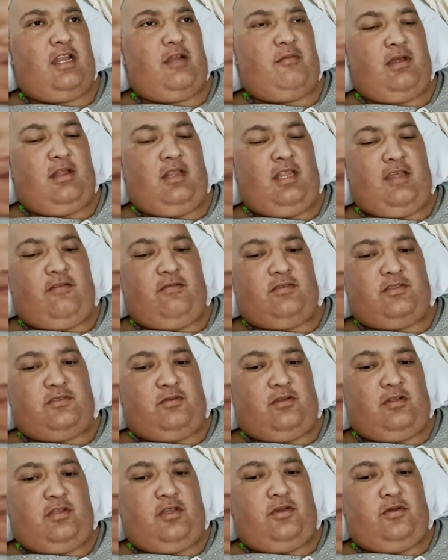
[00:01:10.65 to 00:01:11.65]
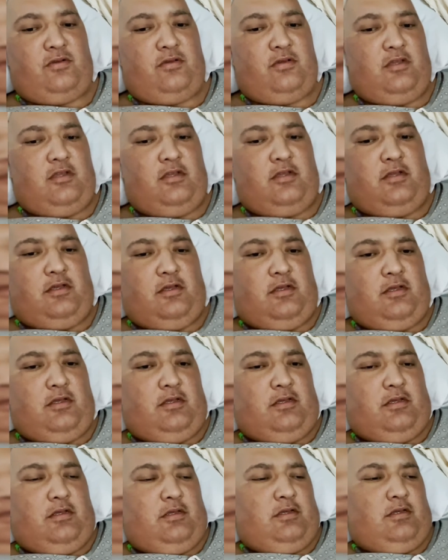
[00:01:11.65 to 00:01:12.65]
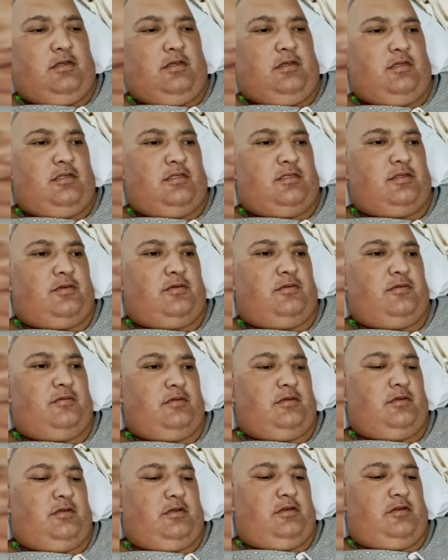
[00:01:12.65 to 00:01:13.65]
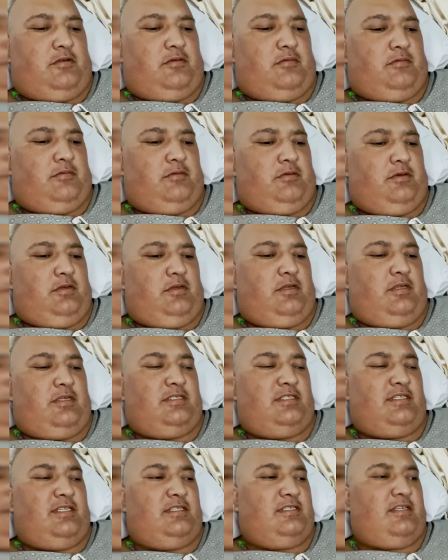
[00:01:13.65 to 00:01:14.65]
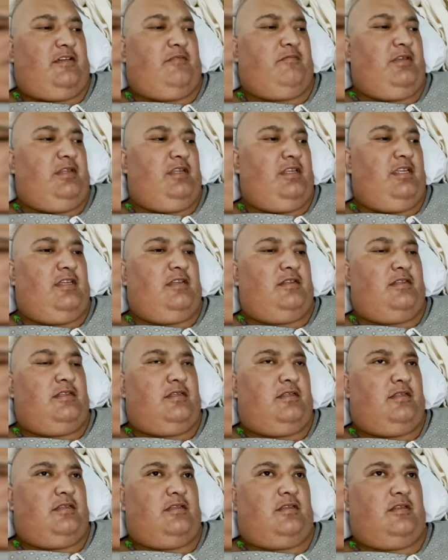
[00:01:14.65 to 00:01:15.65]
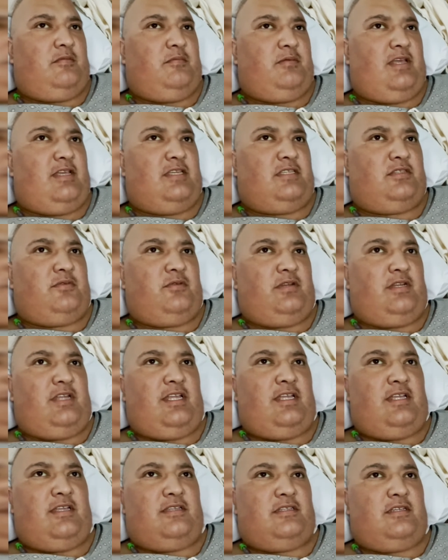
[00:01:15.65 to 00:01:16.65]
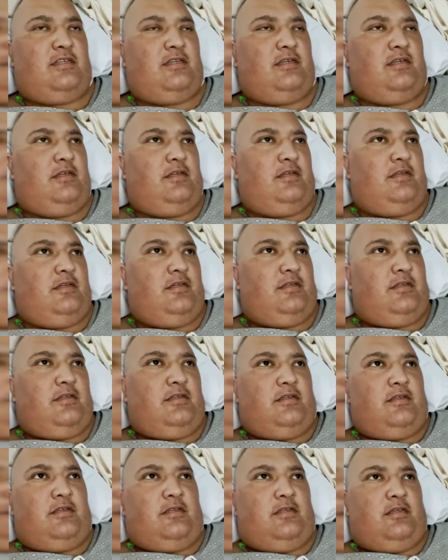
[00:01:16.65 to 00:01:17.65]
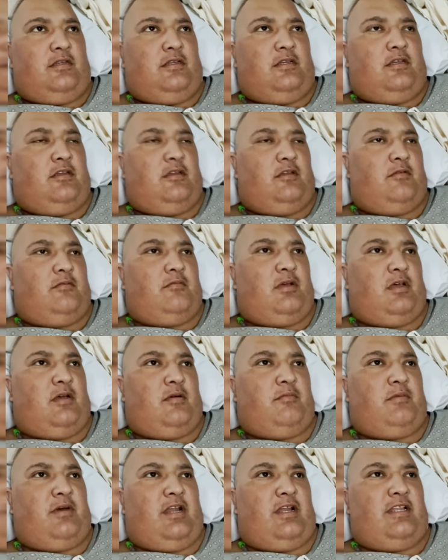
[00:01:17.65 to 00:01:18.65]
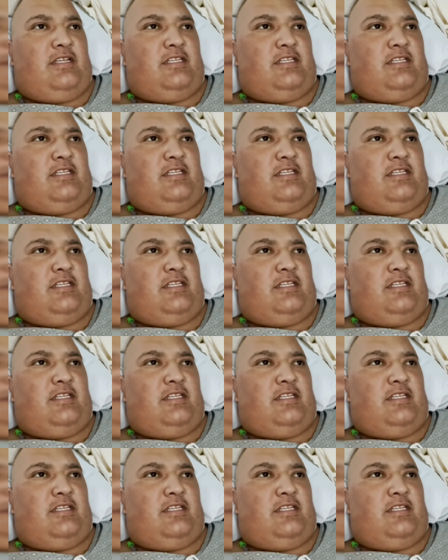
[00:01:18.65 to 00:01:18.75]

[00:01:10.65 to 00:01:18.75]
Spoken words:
of my levels were low. So since I've been in the past 3 days, my body